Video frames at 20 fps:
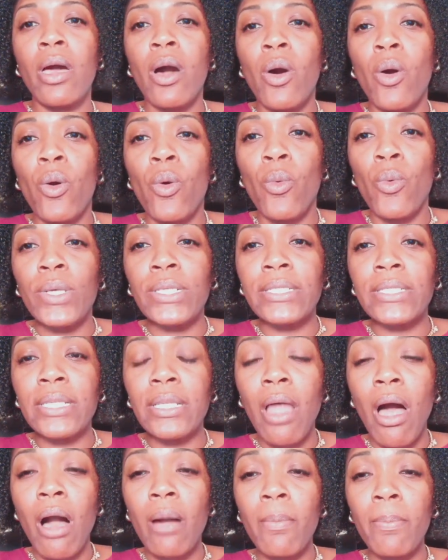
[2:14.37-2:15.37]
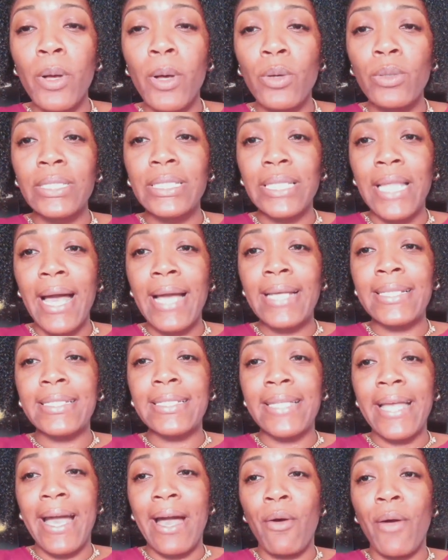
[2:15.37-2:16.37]
Once the log boat slides
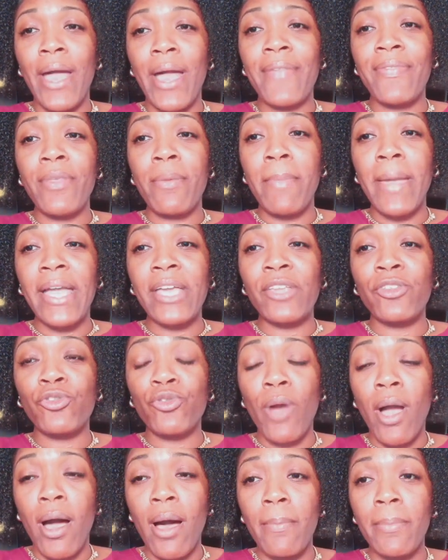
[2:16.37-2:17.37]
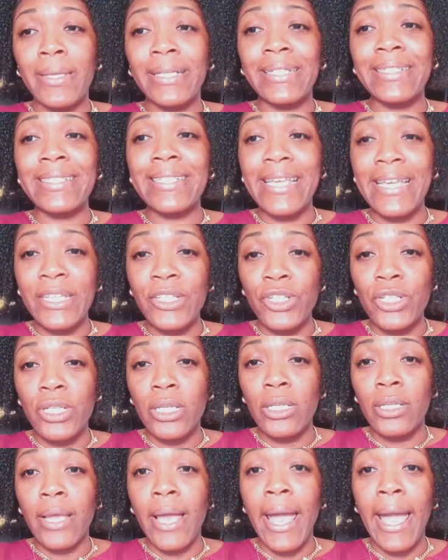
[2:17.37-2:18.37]
down at the main drop,
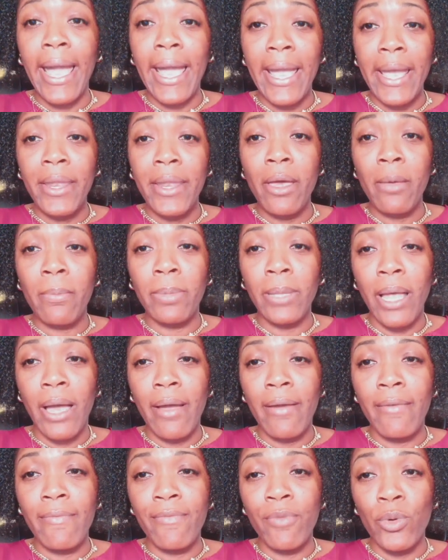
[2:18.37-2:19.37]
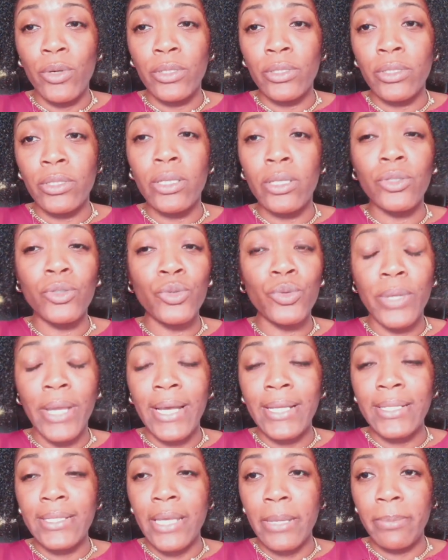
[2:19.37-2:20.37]
tension and applied force do
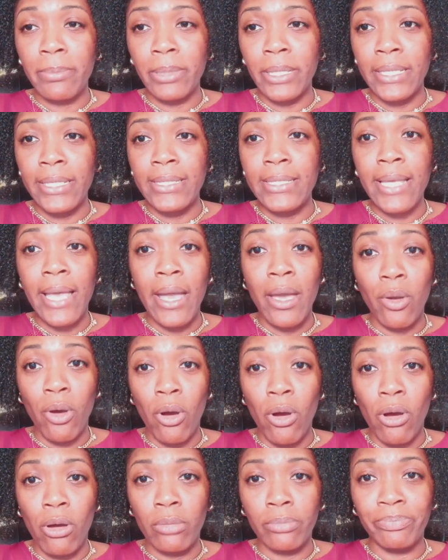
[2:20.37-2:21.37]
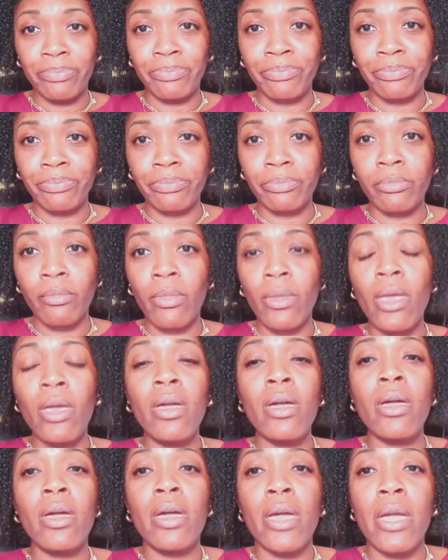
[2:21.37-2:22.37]
not take place at all.
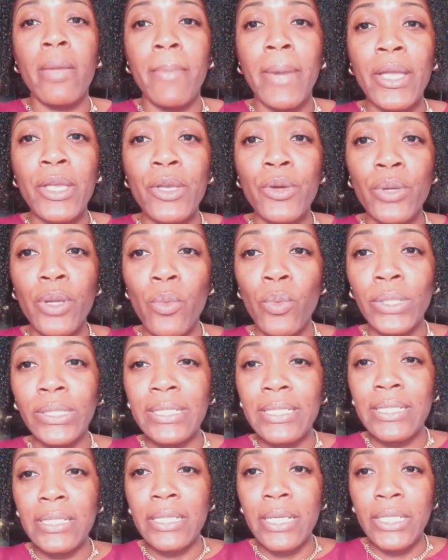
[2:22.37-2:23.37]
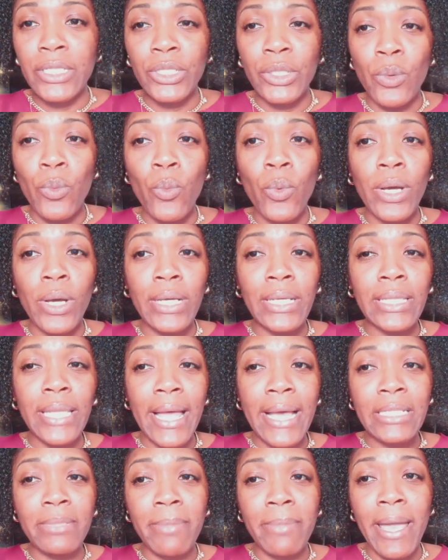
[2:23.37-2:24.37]
In my Unit 1 discussion, one
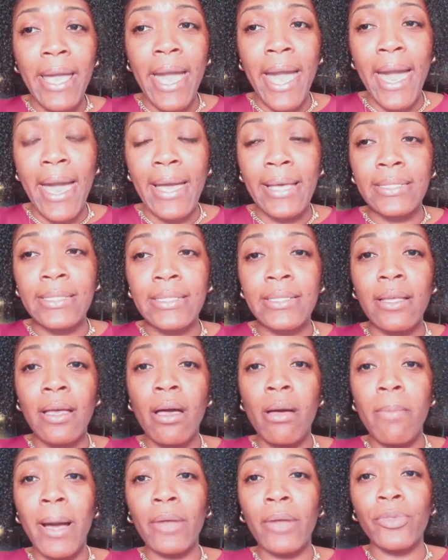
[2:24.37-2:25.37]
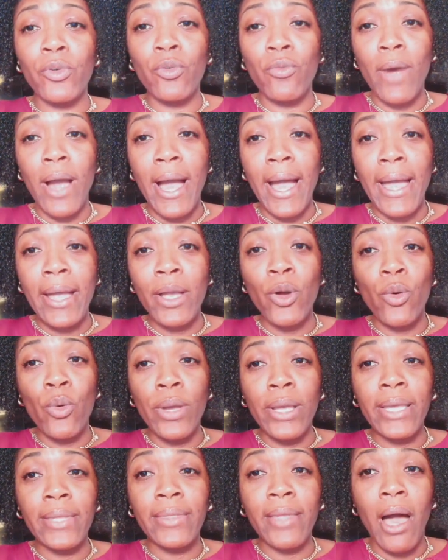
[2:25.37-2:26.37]
classmate asked about the ride
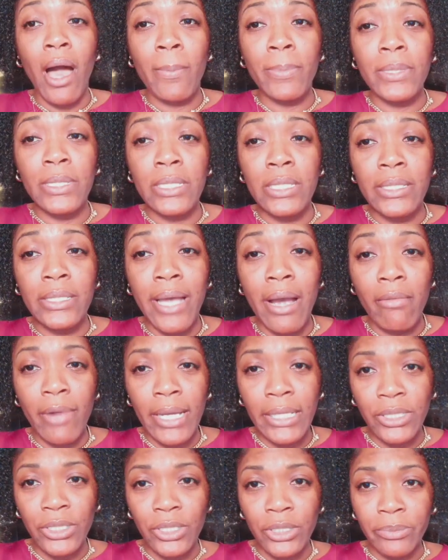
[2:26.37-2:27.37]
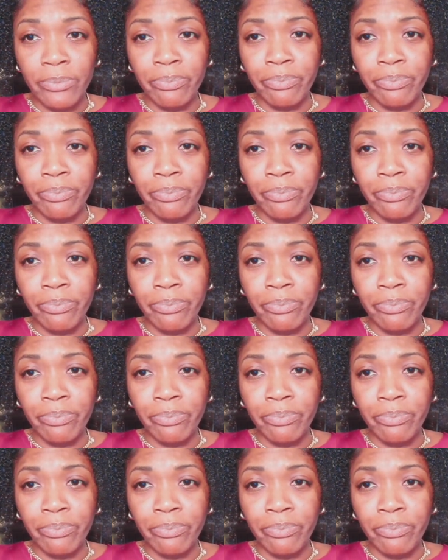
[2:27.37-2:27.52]
going in the opposite direction.